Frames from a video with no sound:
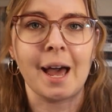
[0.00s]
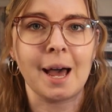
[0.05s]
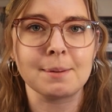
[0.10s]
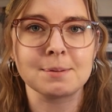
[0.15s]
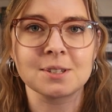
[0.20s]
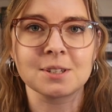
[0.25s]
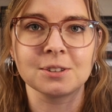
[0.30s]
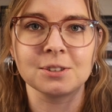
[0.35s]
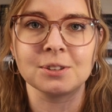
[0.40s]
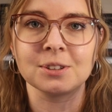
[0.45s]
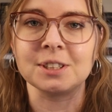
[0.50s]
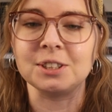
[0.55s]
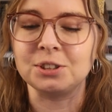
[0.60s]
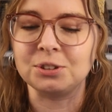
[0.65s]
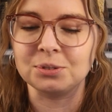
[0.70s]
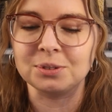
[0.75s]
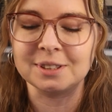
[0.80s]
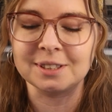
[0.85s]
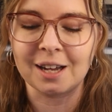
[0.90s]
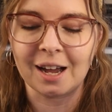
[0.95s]
Absolutely
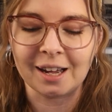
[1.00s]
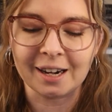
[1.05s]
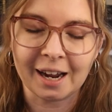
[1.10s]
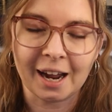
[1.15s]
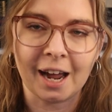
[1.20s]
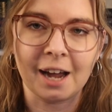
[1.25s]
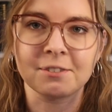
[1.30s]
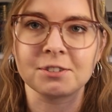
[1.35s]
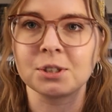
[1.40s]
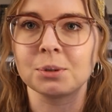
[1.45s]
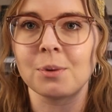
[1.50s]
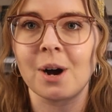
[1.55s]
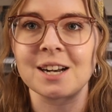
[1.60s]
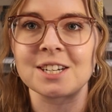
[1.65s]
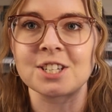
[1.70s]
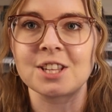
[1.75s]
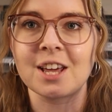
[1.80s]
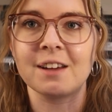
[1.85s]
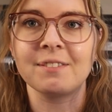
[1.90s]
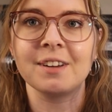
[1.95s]
do not have to
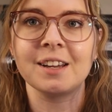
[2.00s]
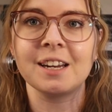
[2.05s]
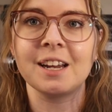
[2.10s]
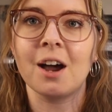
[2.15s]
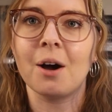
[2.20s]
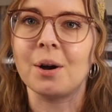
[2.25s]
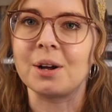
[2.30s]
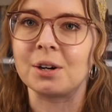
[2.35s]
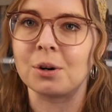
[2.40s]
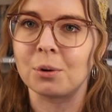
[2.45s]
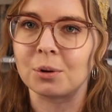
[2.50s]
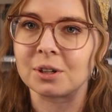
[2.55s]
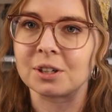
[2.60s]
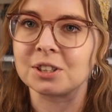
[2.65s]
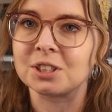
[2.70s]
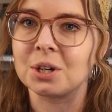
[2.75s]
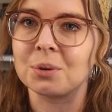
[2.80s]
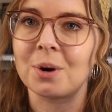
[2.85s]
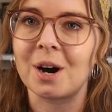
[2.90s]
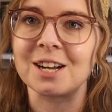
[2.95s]
watch that video in
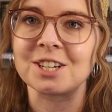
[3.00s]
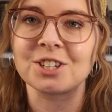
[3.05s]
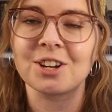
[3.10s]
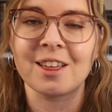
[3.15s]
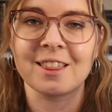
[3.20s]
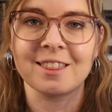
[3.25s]
order to watch